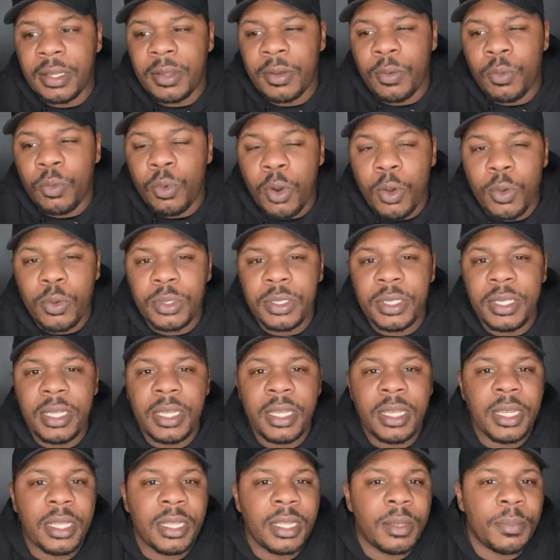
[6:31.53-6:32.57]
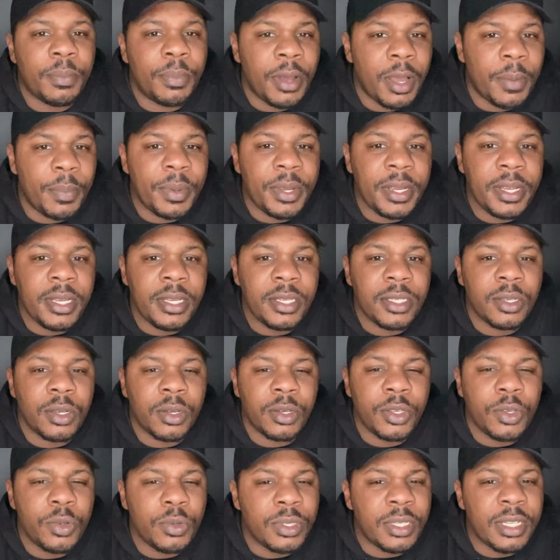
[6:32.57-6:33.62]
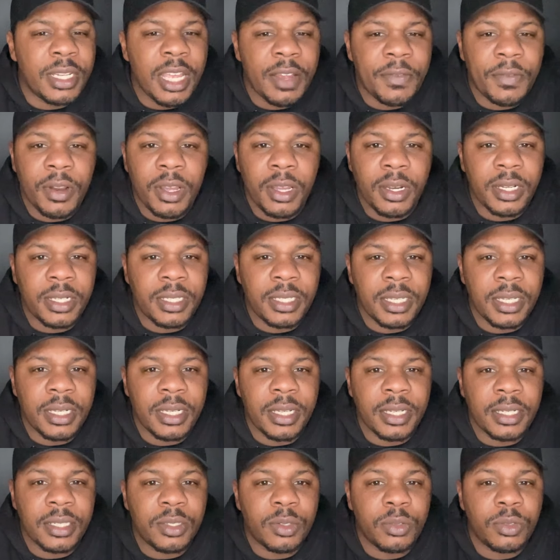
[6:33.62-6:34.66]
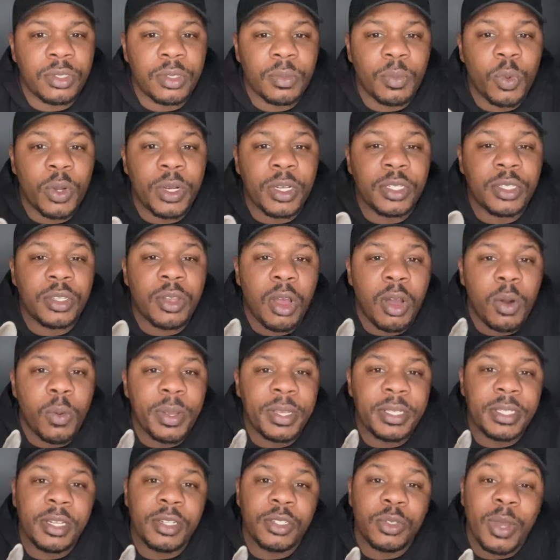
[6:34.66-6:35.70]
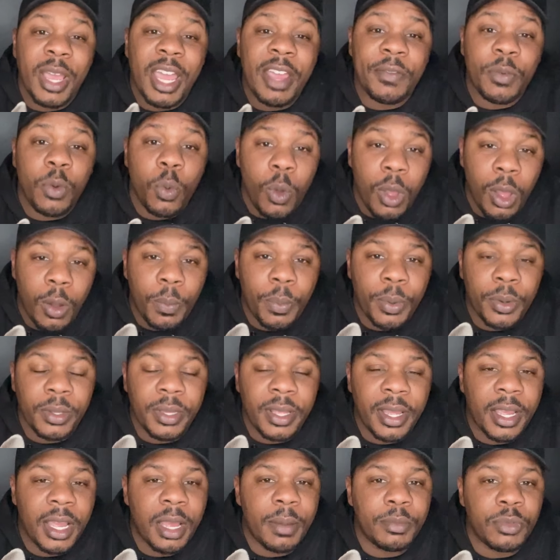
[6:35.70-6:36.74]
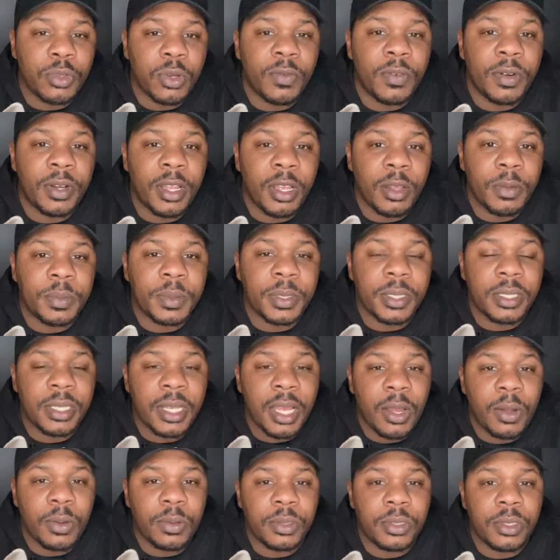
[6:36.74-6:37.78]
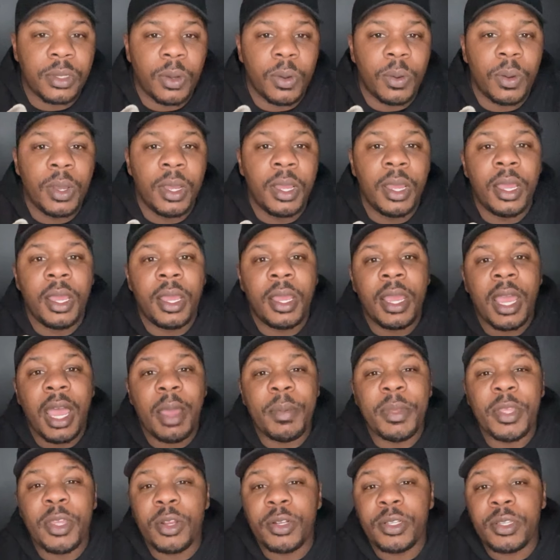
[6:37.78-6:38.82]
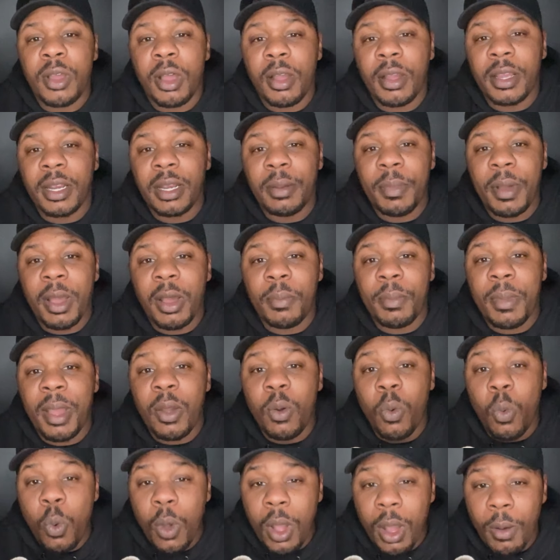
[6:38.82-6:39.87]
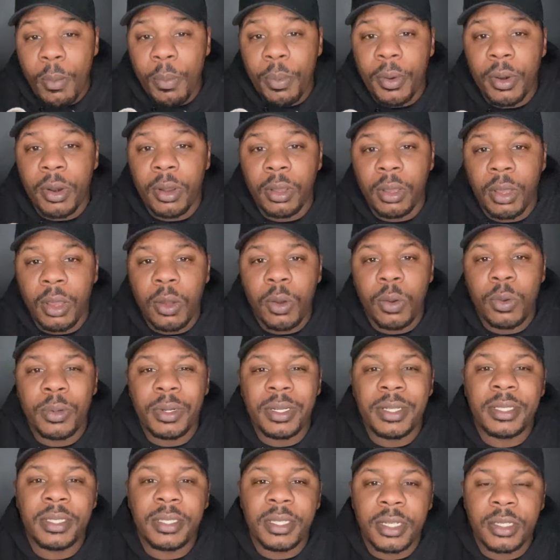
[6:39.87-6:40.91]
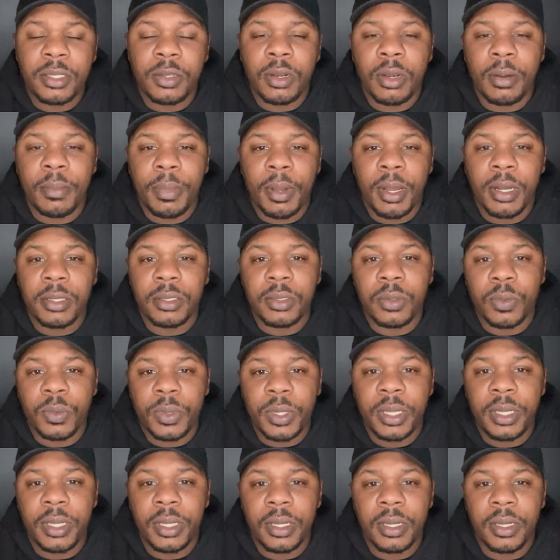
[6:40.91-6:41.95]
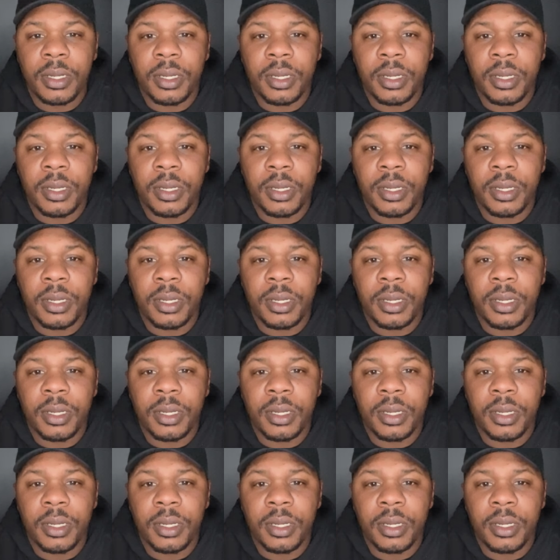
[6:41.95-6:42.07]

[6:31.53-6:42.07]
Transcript: Rosie and the puppies are usually never unattended. So someone is always there. So I have a whelper that comes over and helps us out. So, you're talking about my whelper alone is $600 a week,